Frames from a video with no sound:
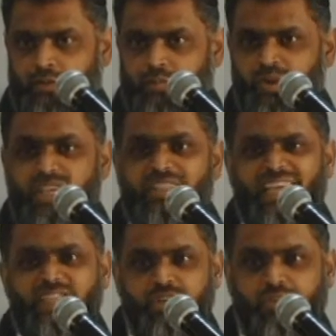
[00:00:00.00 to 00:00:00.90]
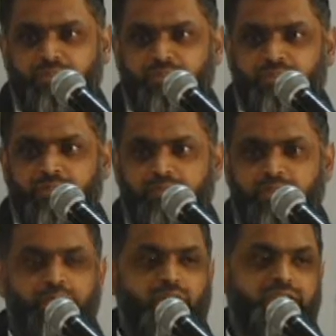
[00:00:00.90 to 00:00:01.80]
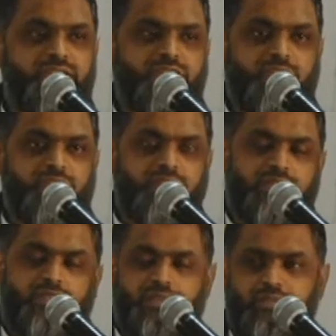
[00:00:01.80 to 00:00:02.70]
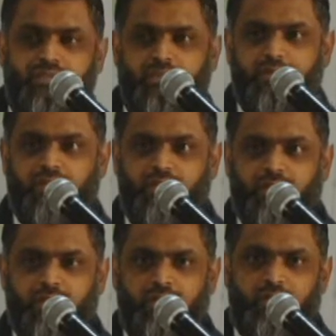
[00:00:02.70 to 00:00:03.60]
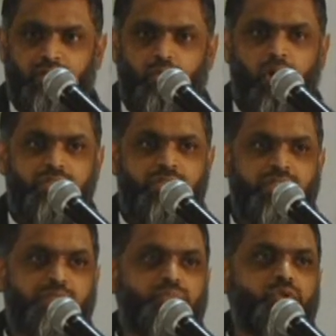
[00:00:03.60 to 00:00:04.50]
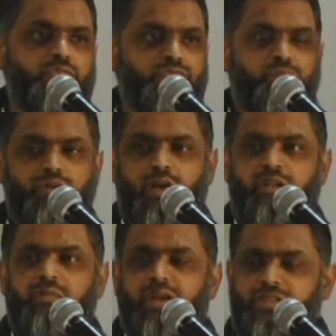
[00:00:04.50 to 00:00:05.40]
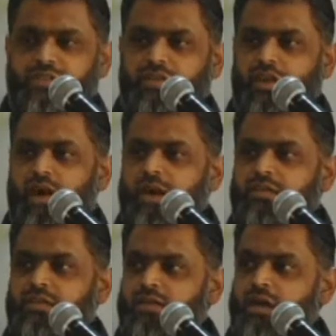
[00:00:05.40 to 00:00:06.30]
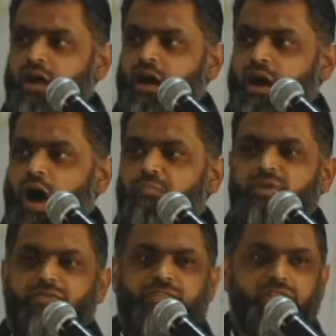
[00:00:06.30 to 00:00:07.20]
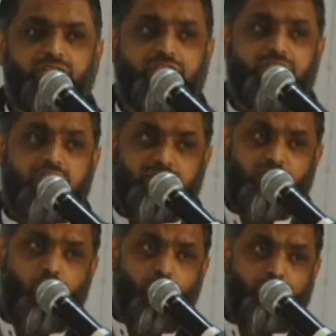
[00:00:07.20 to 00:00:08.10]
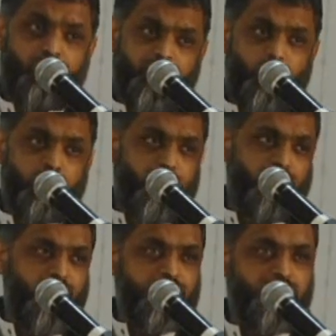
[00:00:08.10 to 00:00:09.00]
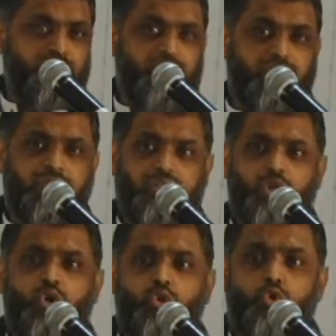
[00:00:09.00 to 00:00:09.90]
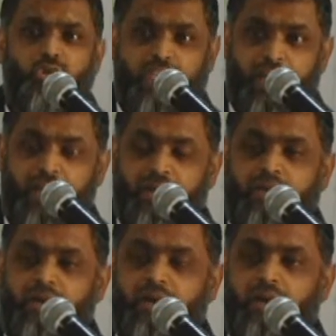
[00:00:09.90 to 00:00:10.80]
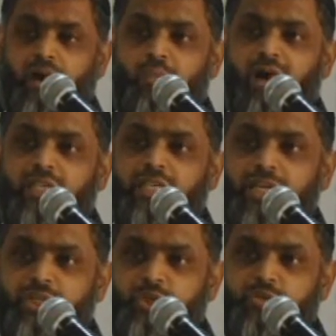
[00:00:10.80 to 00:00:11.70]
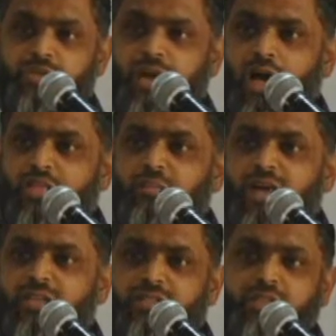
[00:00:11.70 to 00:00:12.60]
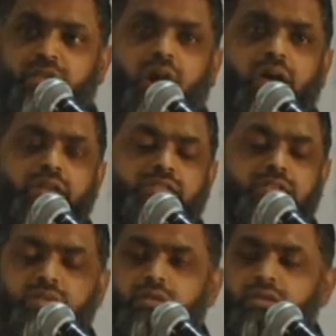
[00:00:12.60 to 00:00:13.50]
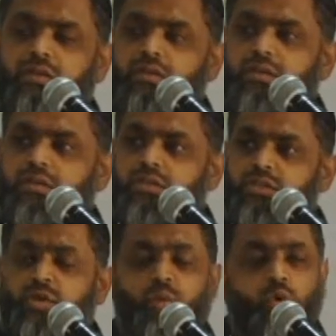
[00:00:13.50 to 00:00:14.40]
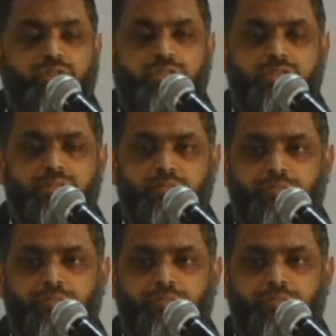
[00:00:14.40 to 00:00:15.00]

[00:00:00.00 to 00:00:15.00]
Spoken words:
But in the interim, dear brothers and sisters, whilst it is beautiful and amazing and uplifting to see this hall filled with brothers and sisters who care about the issues and the matters that HHUGS supports,